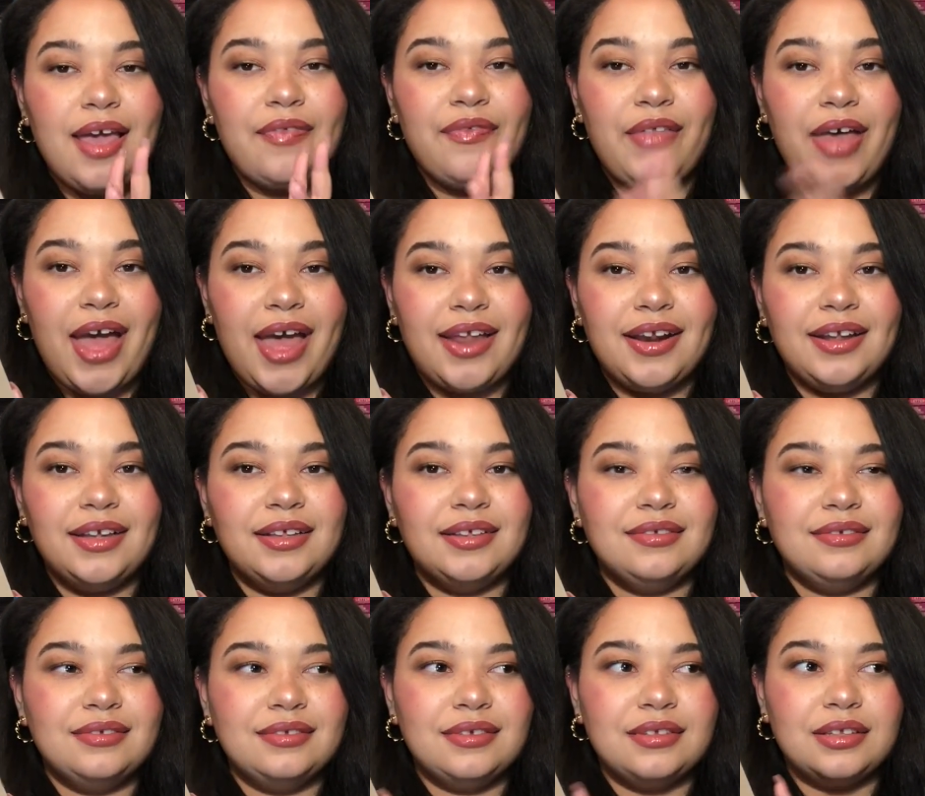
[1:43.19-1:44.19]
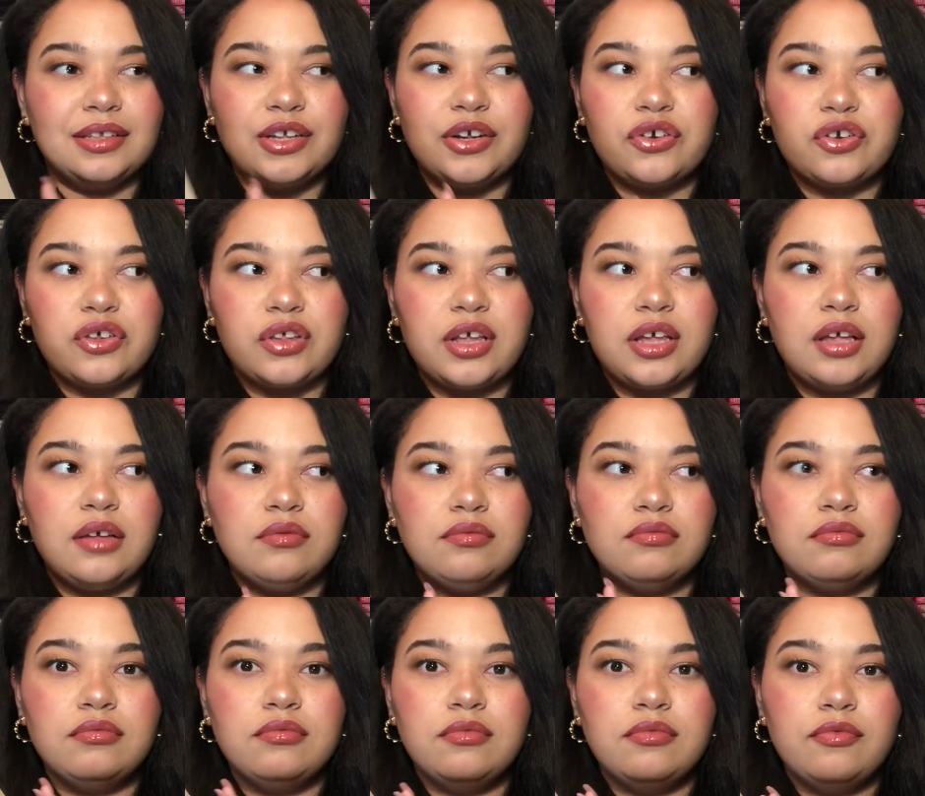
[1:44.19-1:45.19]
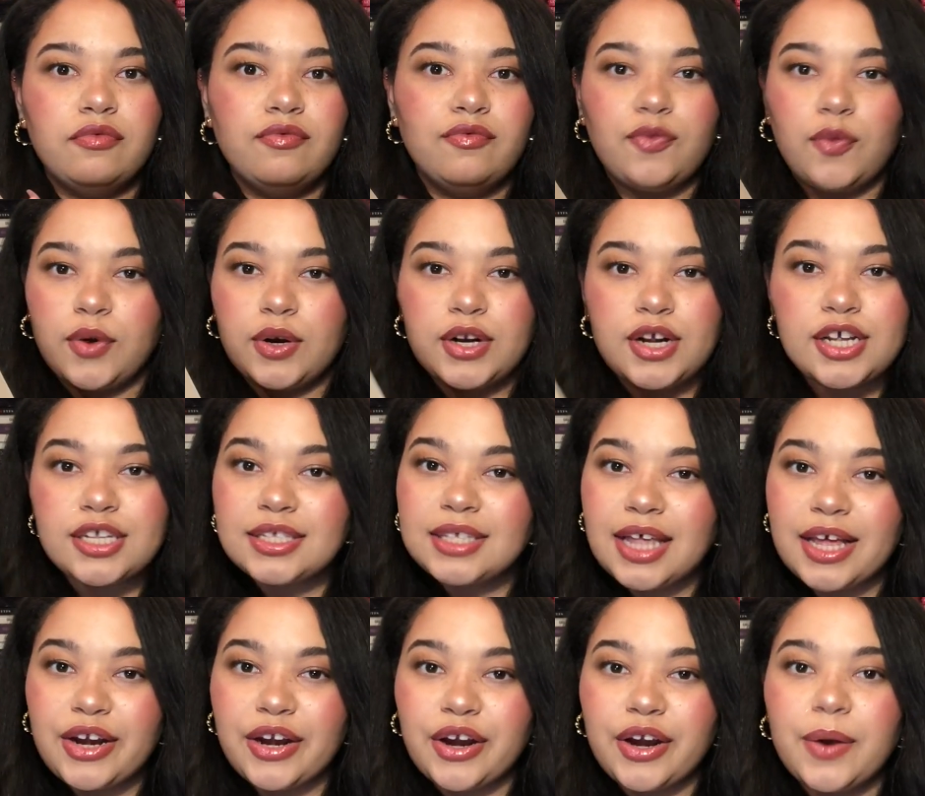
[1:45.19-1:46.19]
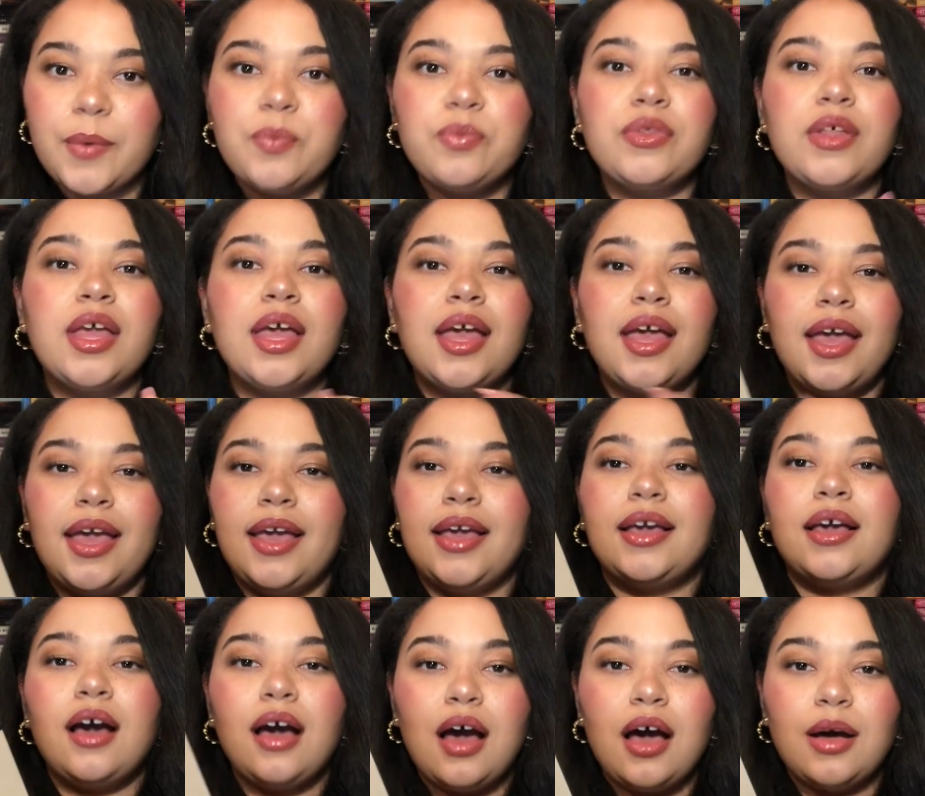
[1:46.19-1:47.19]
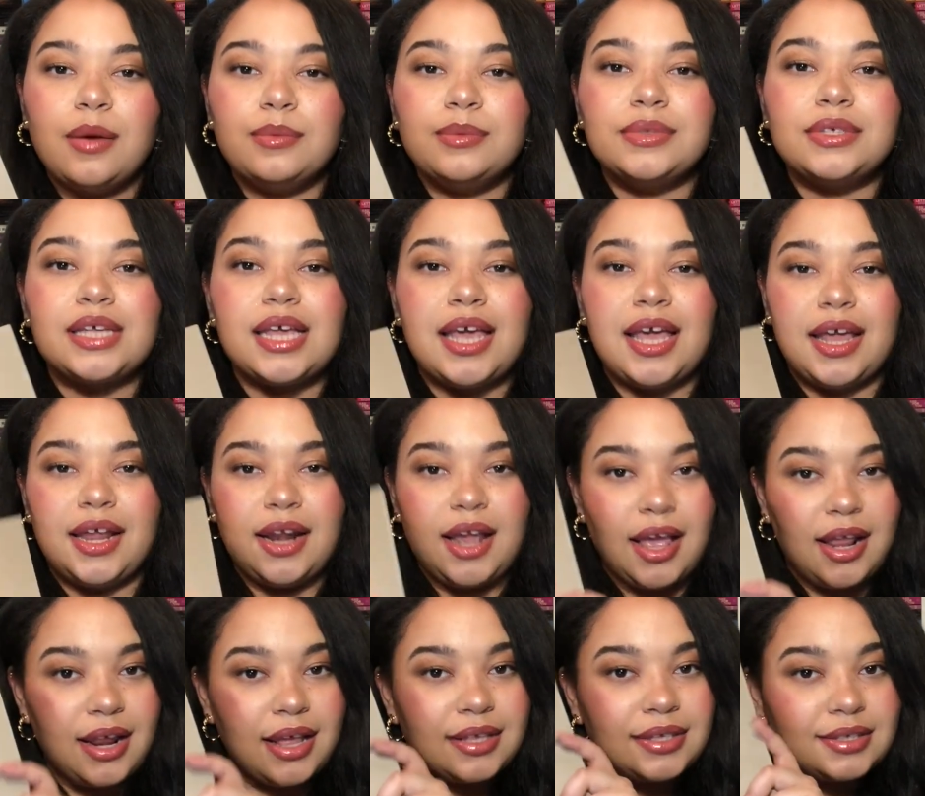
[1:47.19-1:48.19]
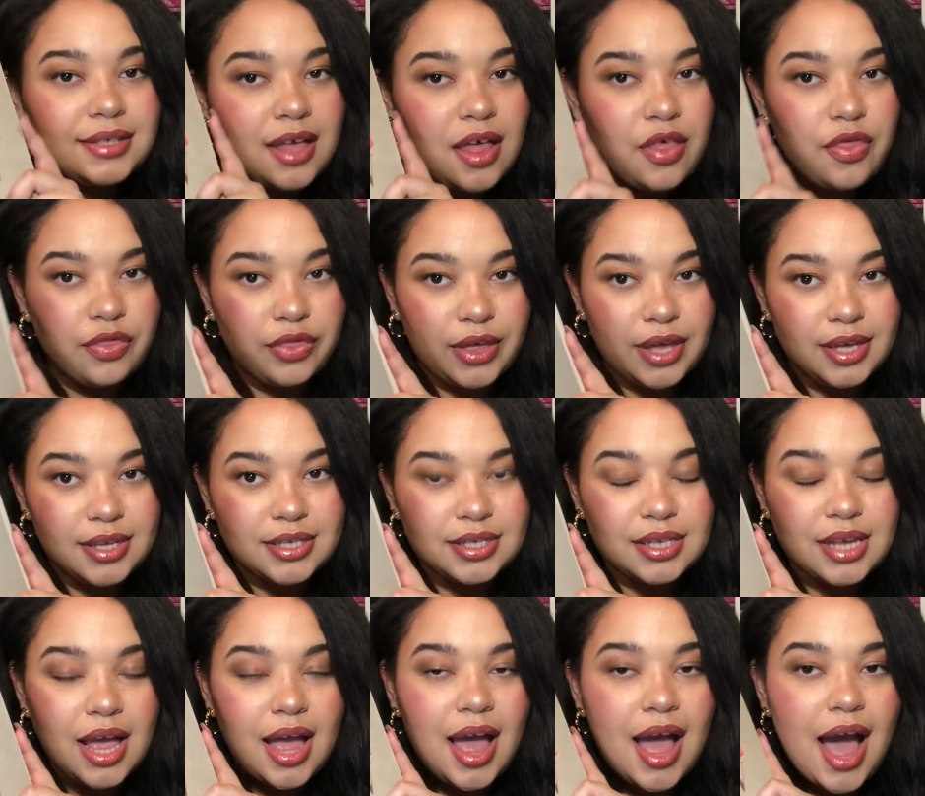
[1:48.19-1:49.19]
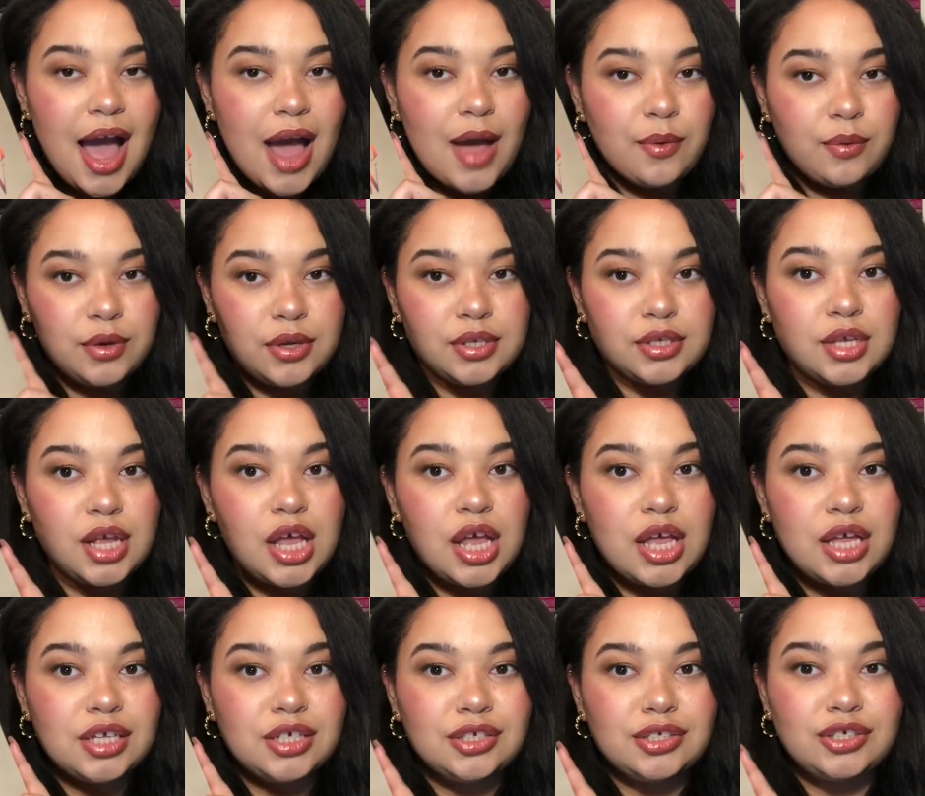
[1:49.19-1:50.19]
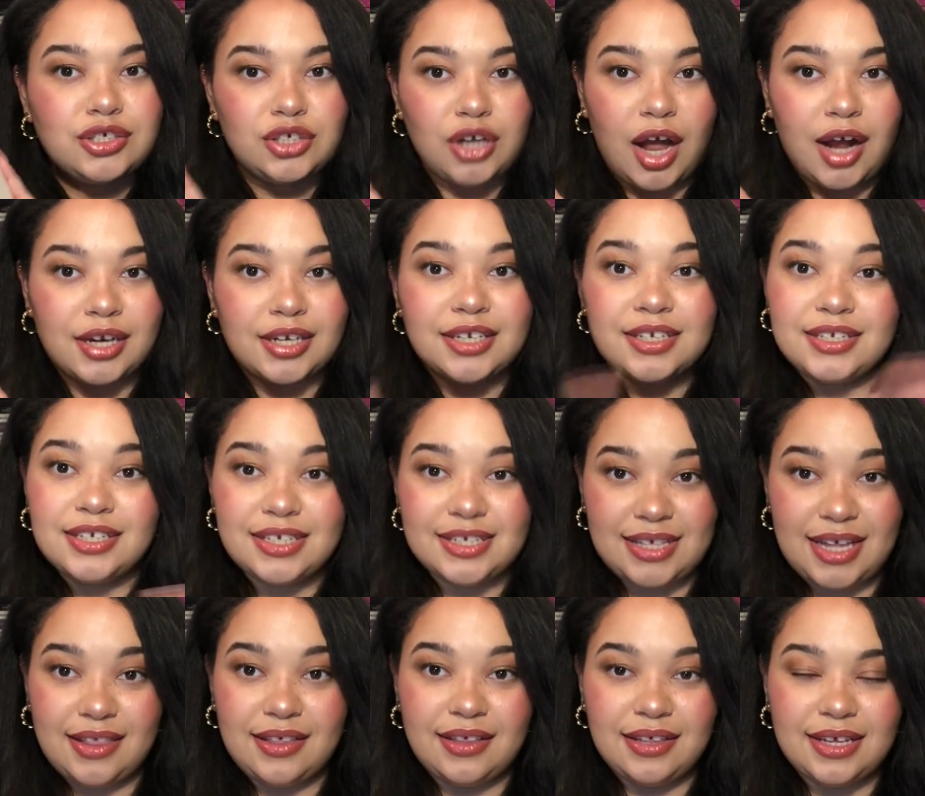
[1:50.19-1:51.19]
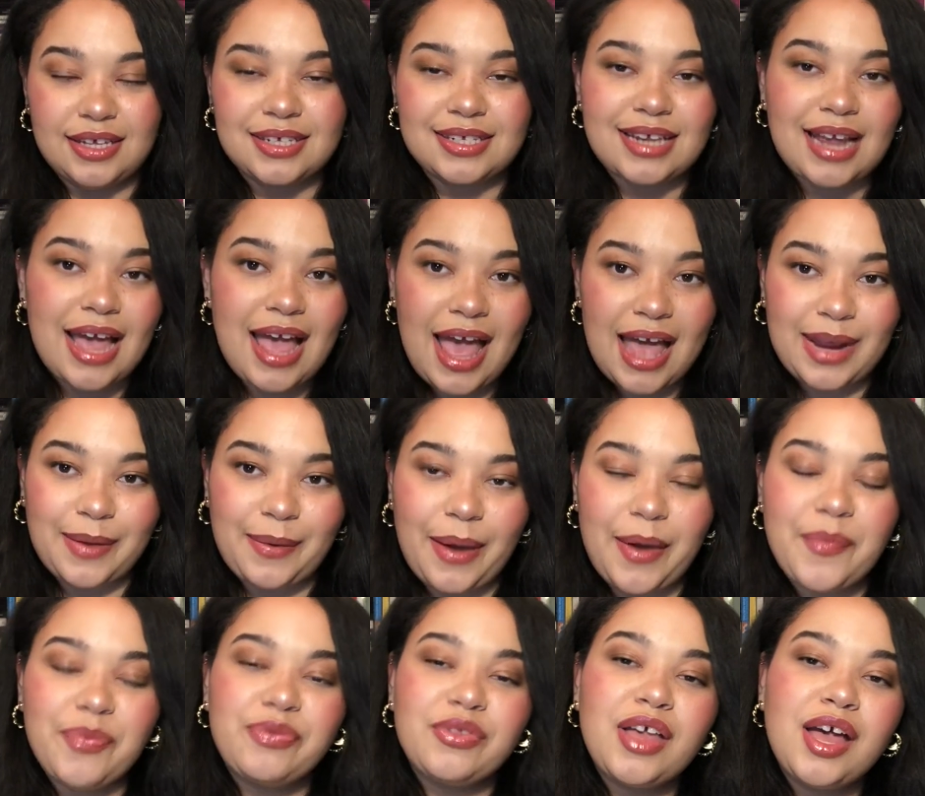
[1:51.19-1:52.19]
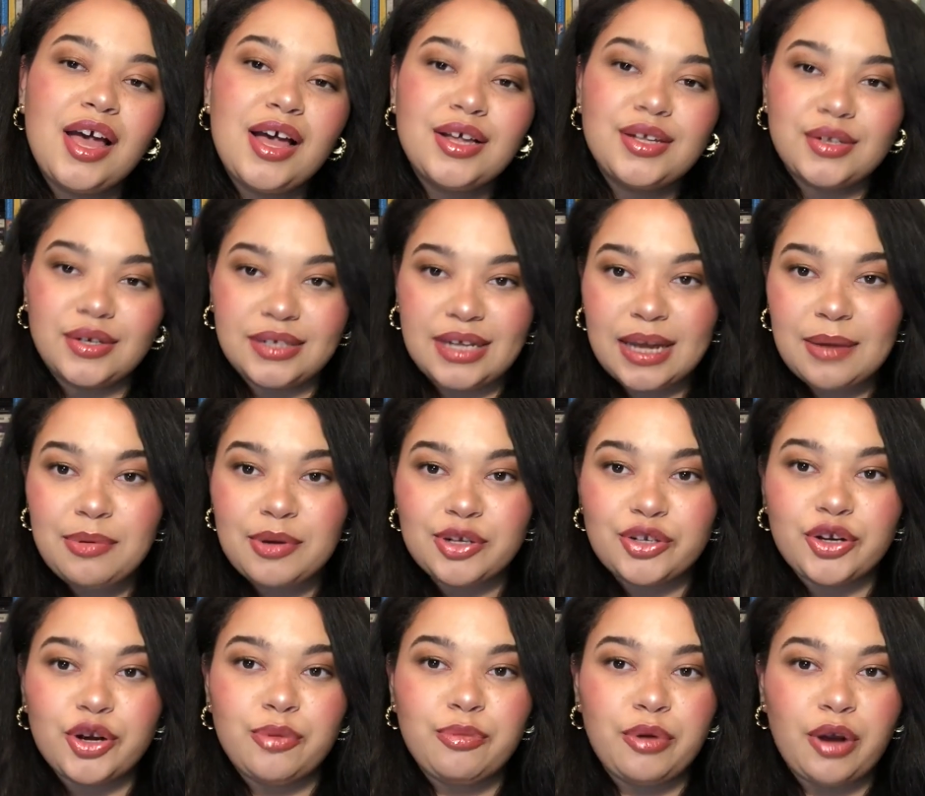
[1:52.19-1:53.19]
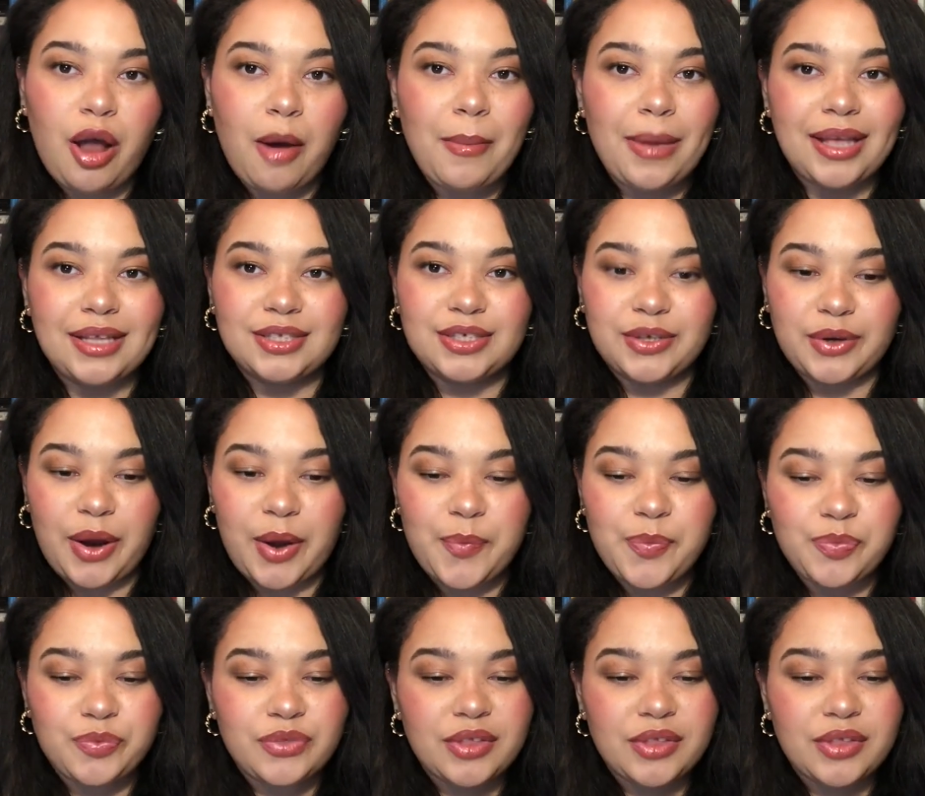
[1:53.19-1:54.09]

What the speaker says: Then literally 4 days later, it comes in and it's this. I was shocked, to say the least. Anyway, so I take a picture, put it on my Instagram.